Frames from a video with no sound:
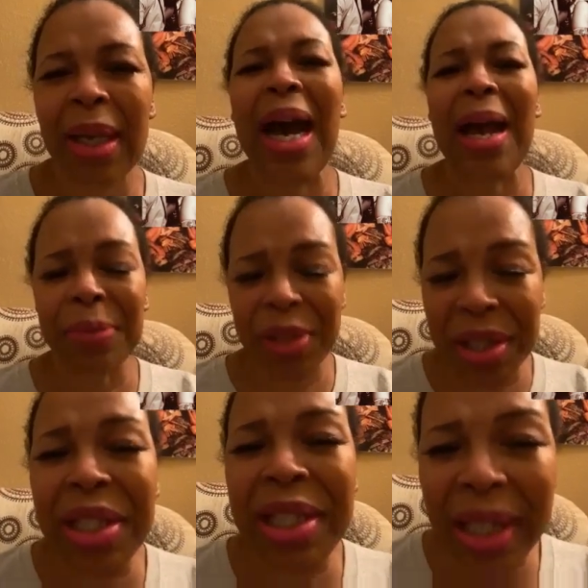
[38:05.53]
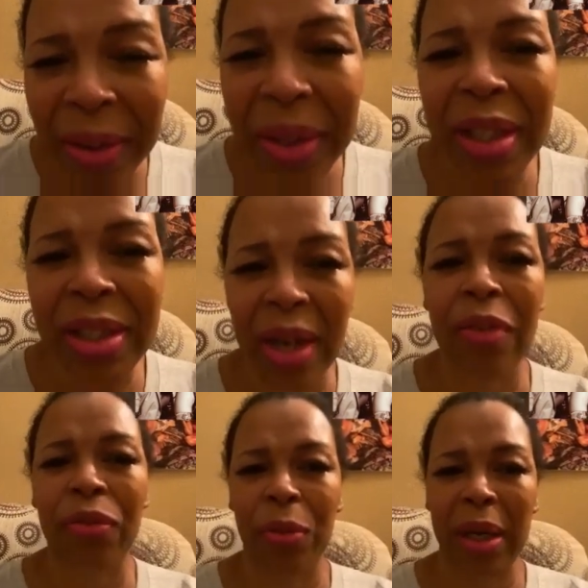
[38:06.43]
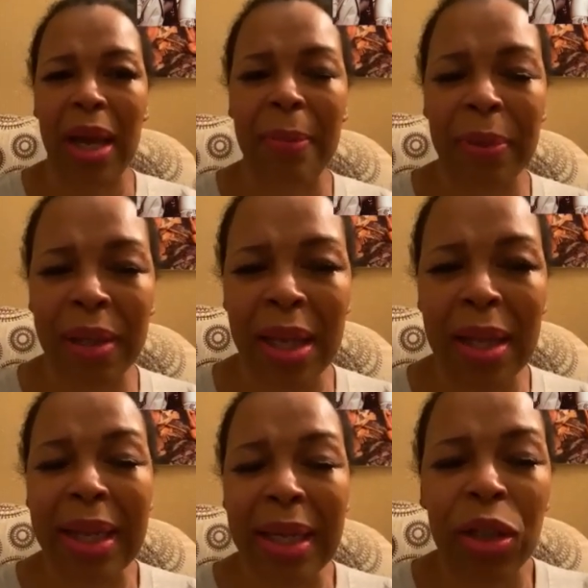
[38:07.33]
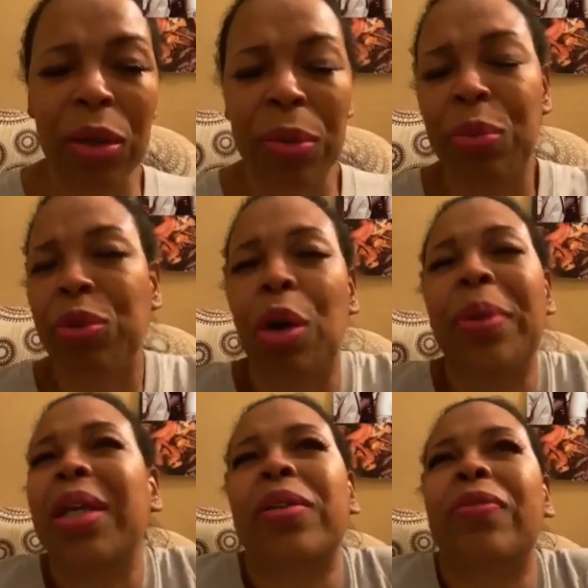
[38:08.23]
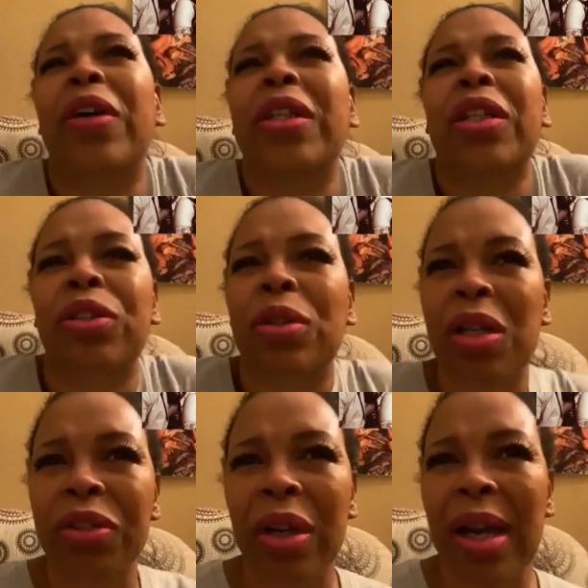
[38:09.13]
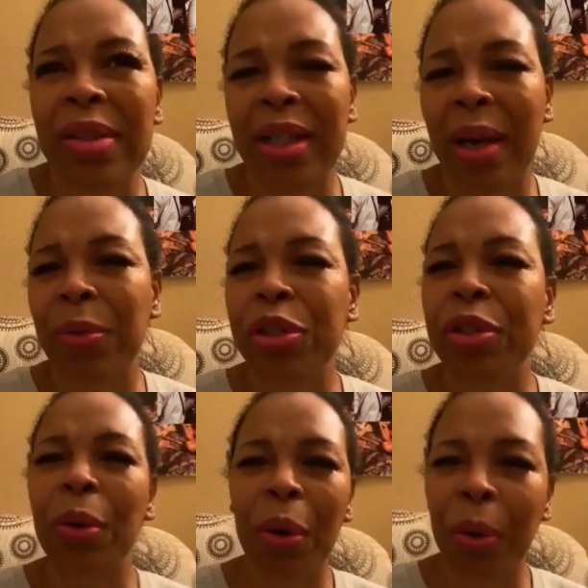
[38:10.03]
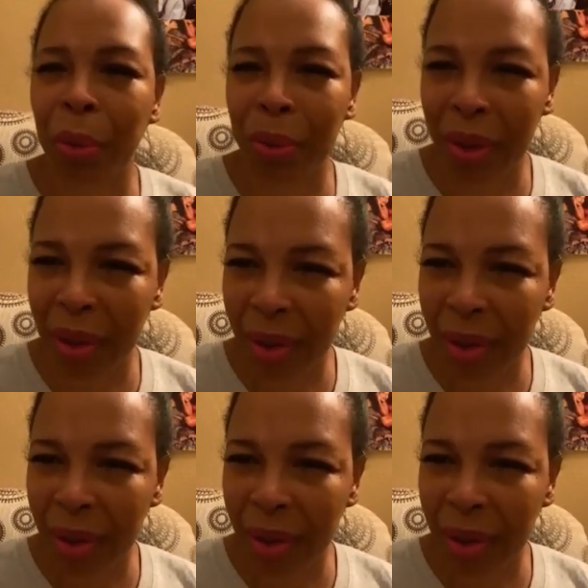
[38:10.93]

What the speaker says: I'm sincerely sorry for what happened. Not like nobody gives a that you lost your house. That was so cold.